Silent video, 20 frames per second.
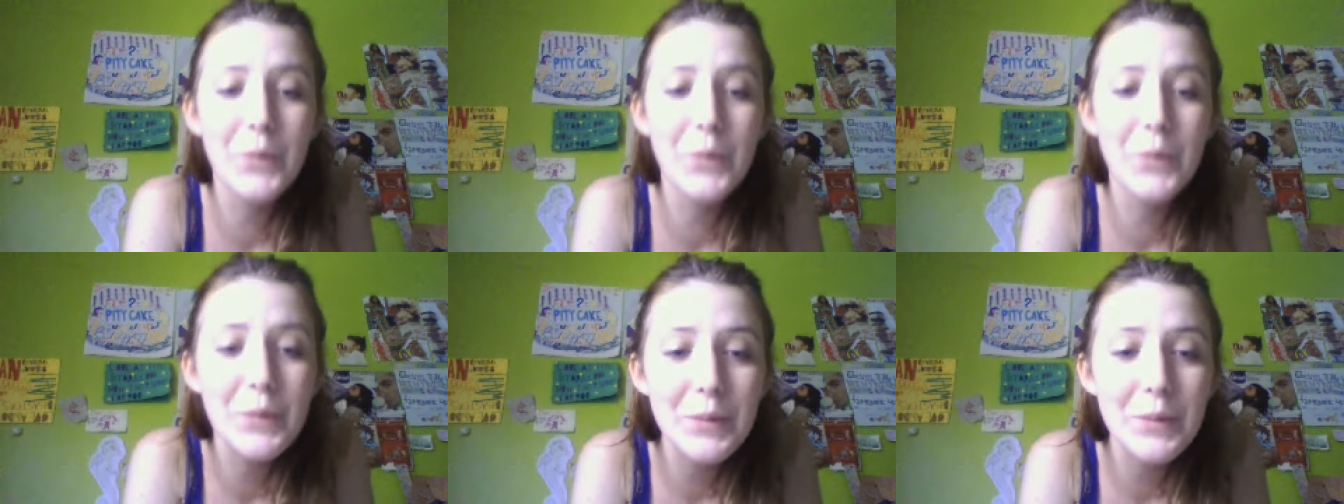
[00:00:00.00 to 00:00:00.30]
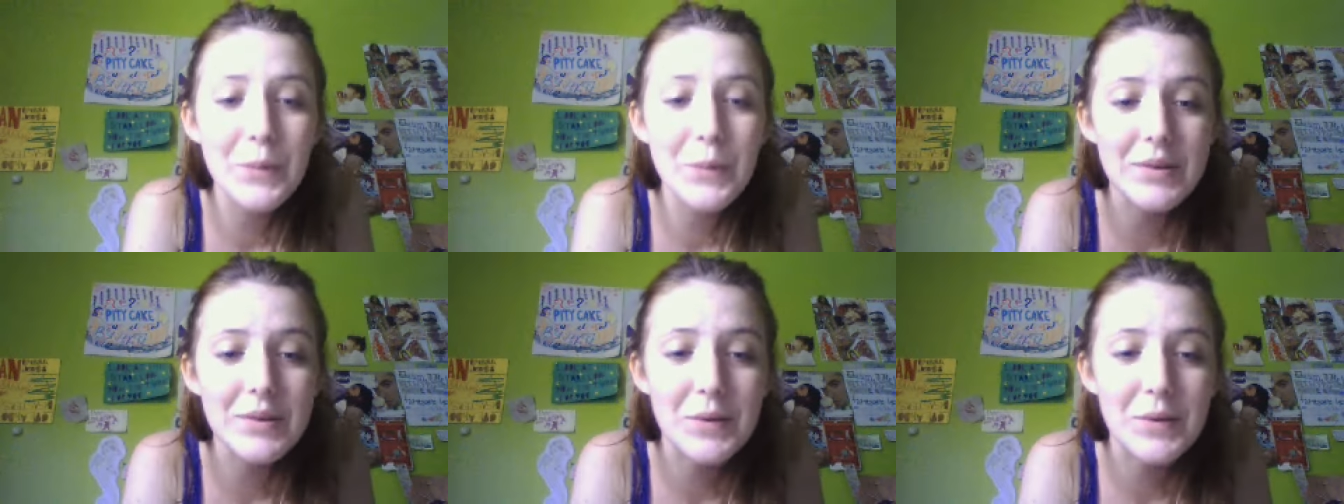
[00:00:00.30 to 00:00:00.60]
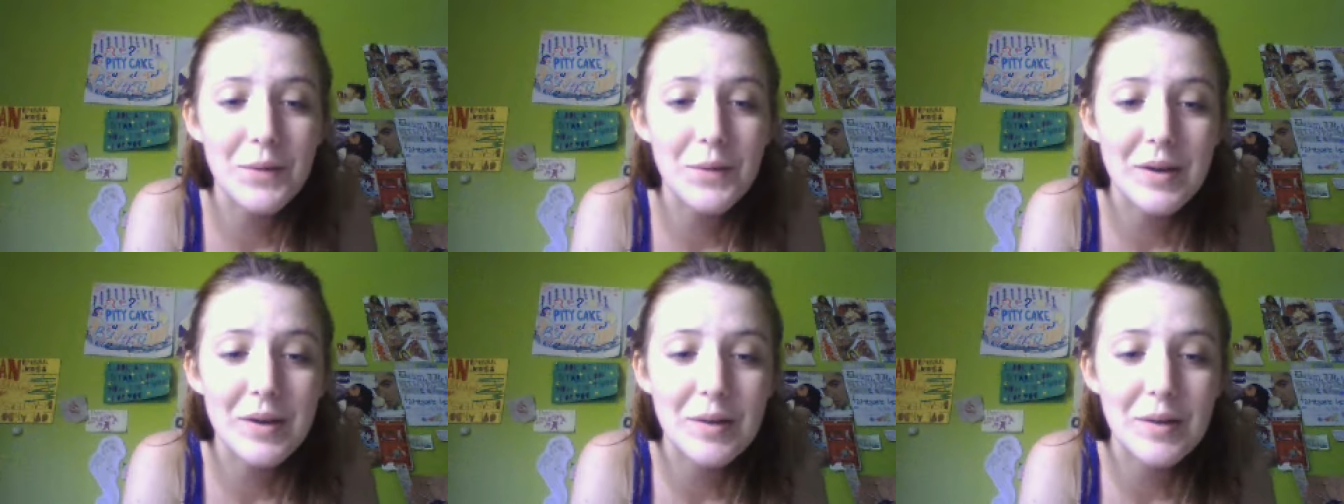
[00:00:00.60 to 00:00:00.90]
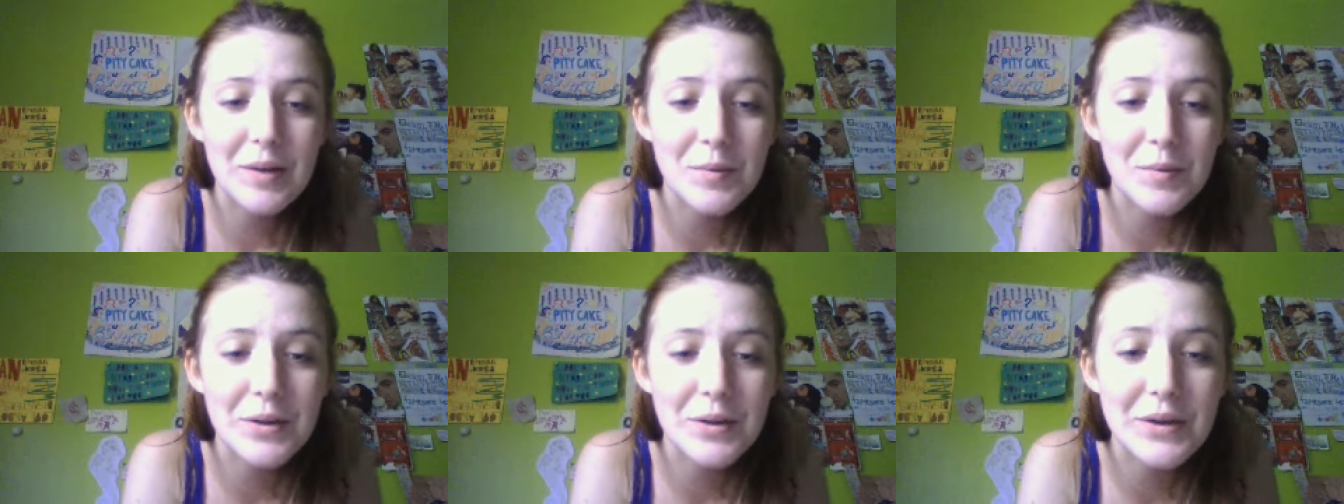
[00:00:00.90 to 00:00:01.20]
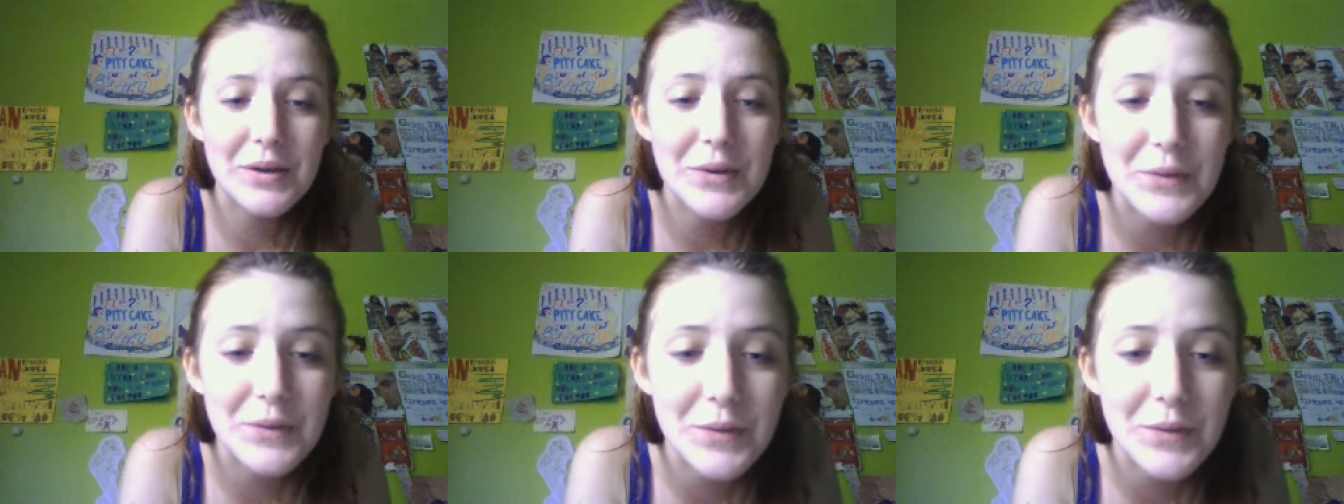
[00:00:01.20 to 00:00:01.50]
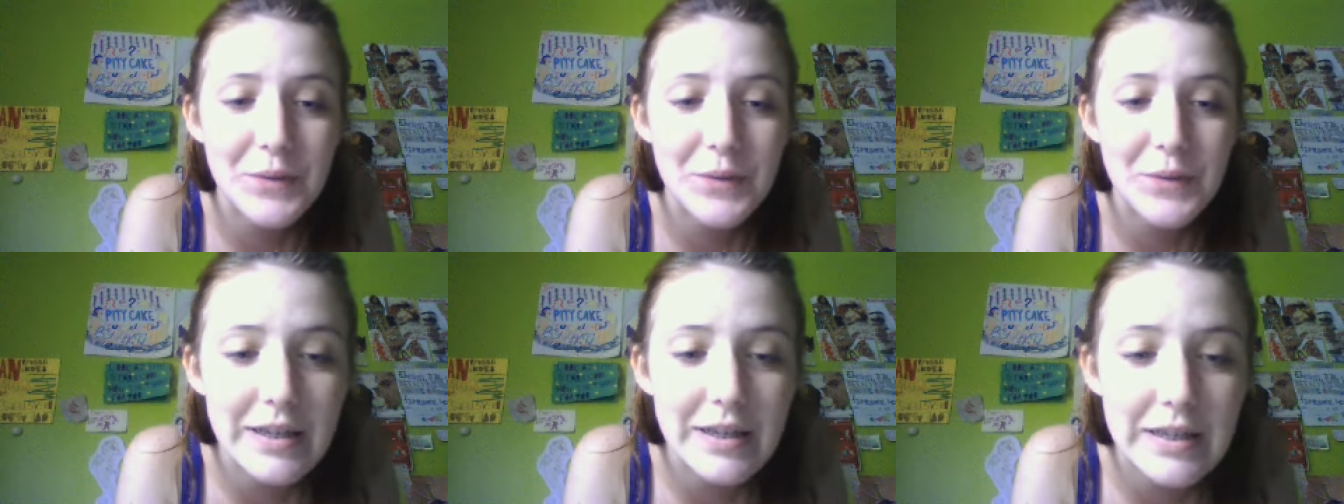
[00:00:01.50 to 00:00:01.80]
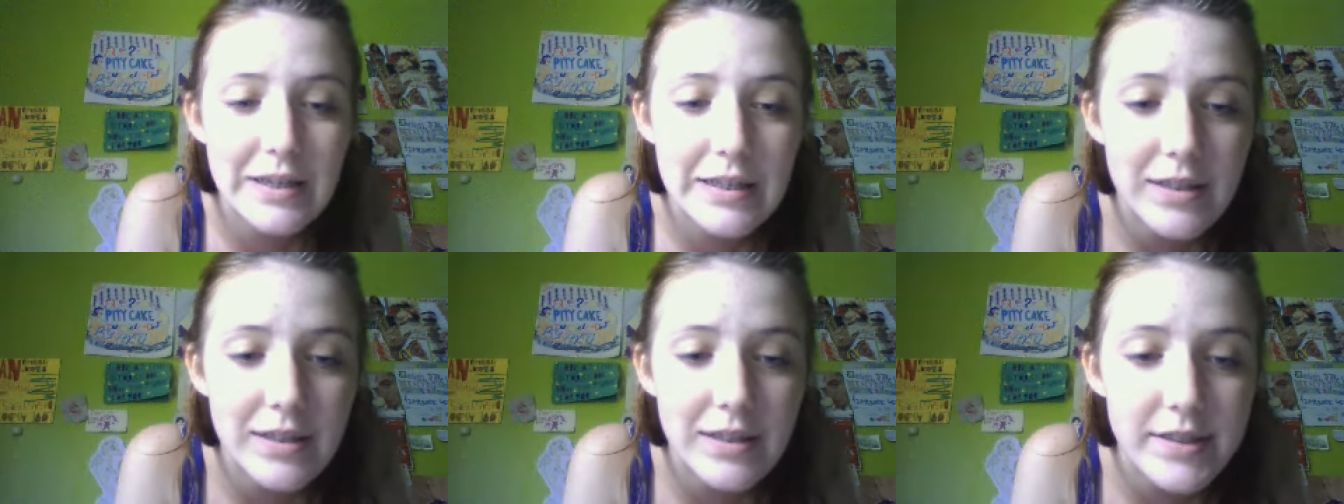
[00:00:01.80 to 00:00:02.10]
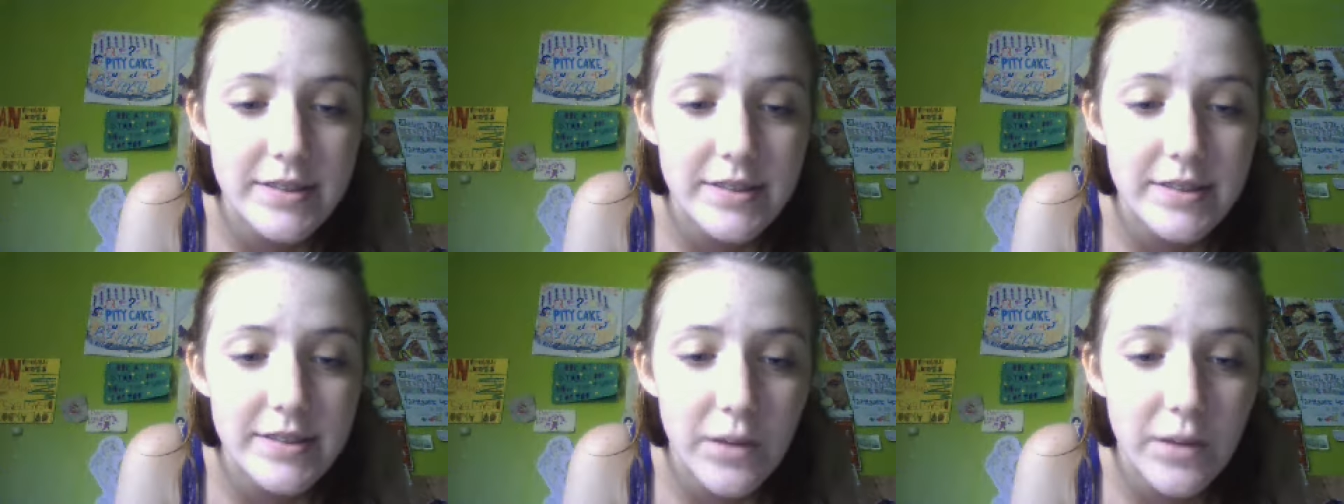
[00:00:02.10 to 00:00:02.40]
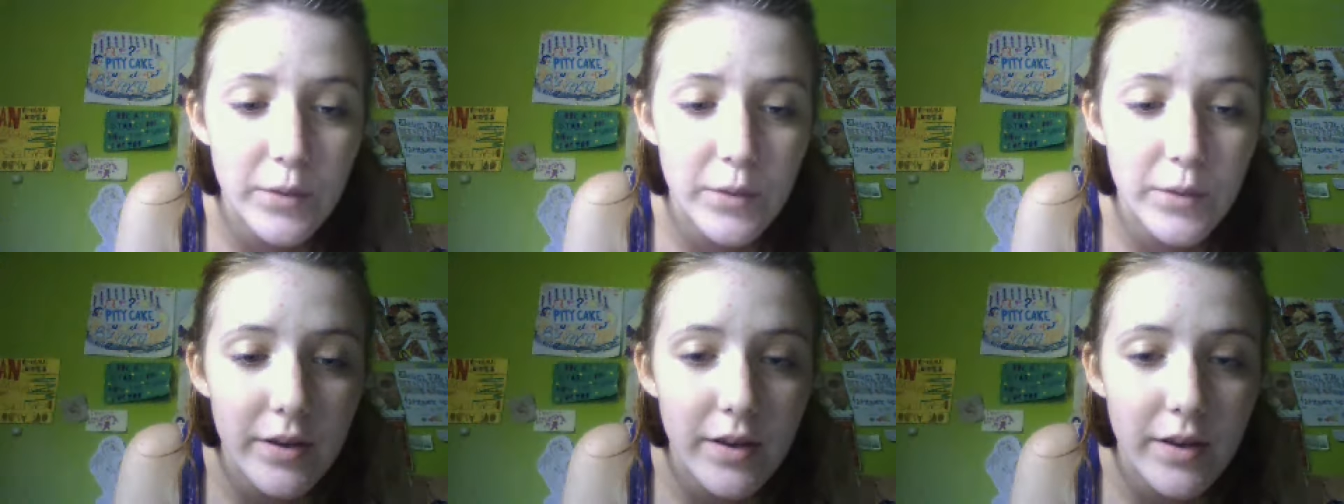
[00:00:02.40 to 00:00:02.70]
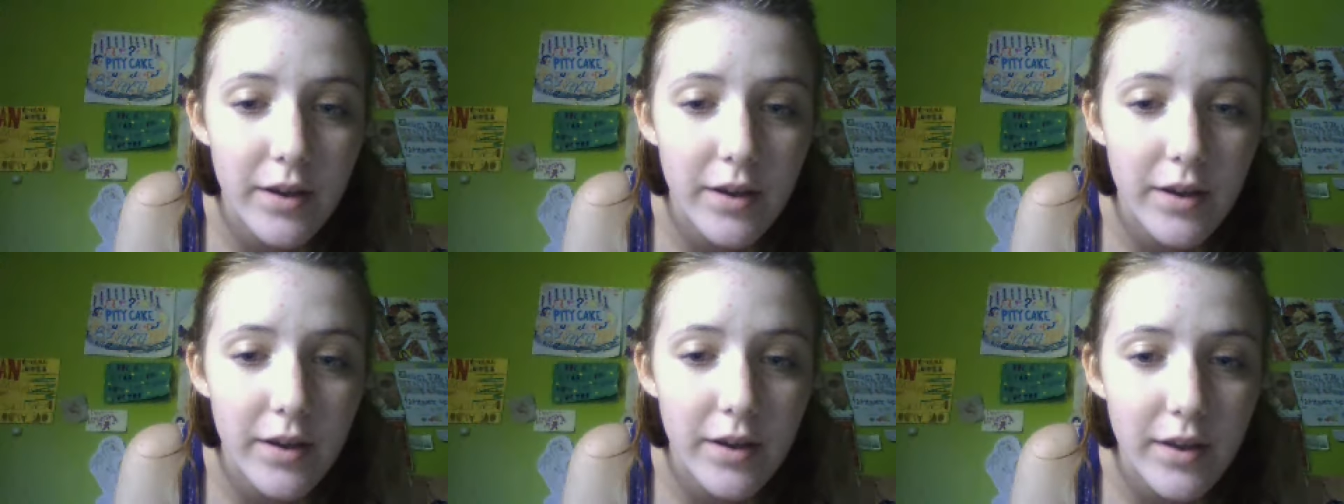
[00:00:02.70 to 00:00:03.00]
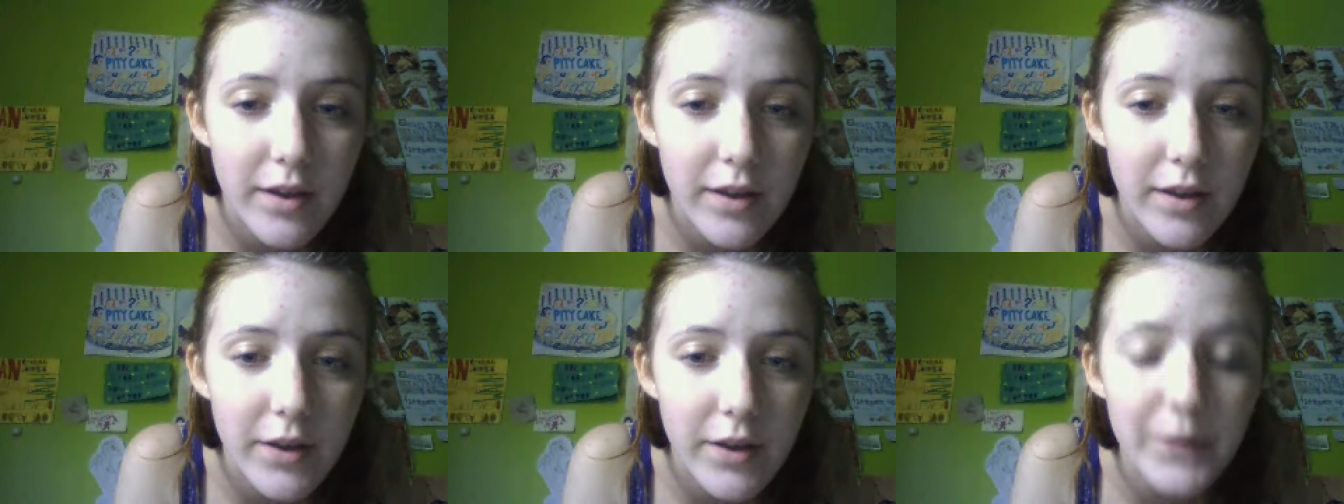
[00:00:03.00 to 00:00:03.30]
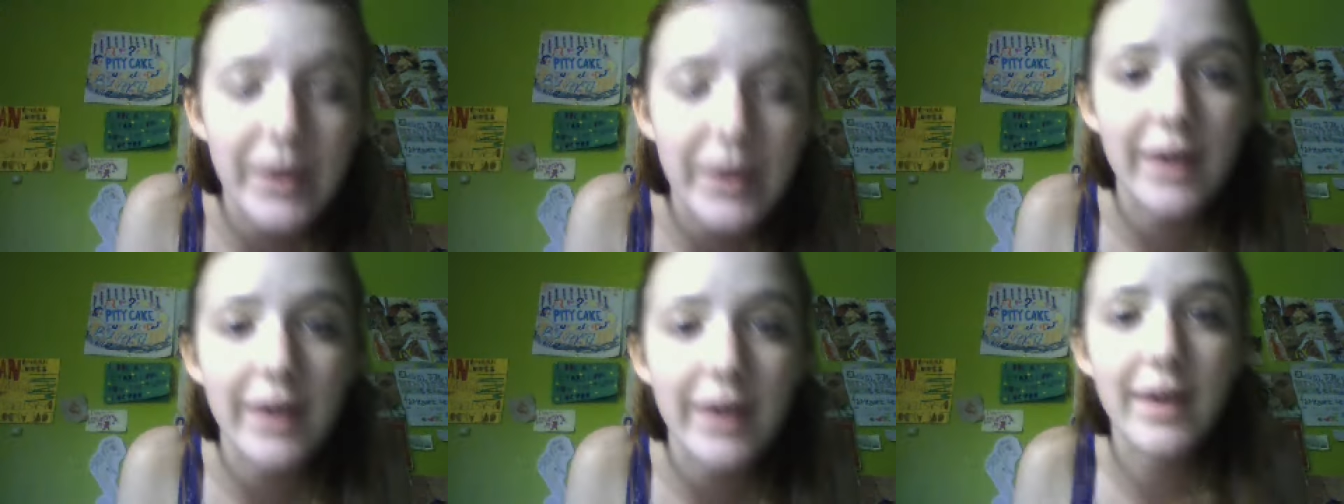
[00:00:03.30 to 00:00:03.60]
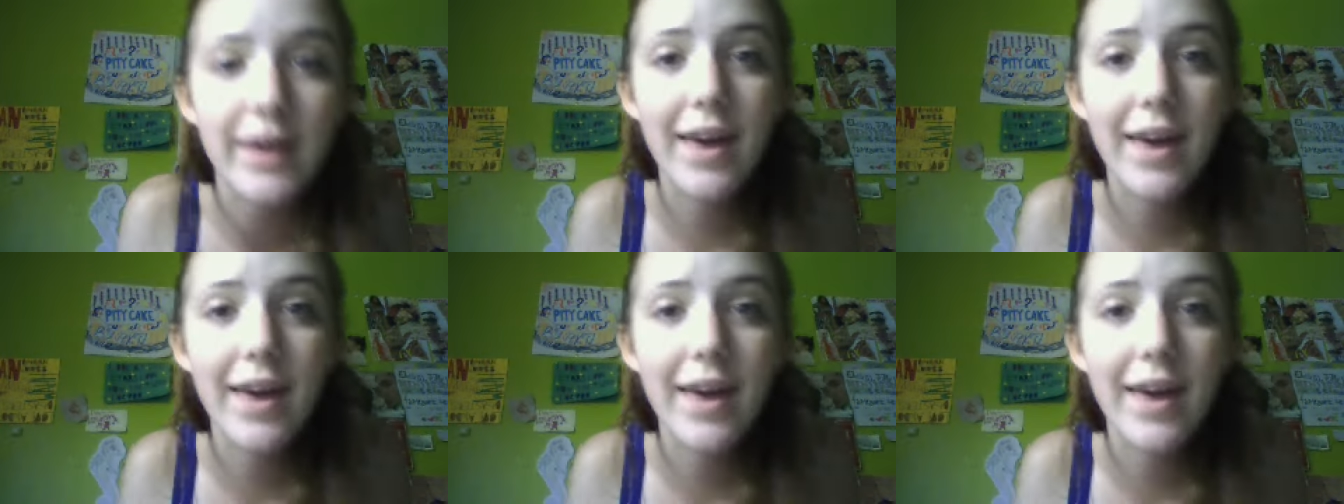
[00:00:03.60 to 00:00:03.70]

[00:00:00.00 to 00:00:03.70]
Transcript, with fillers: oh, it's already recording seven. Okay.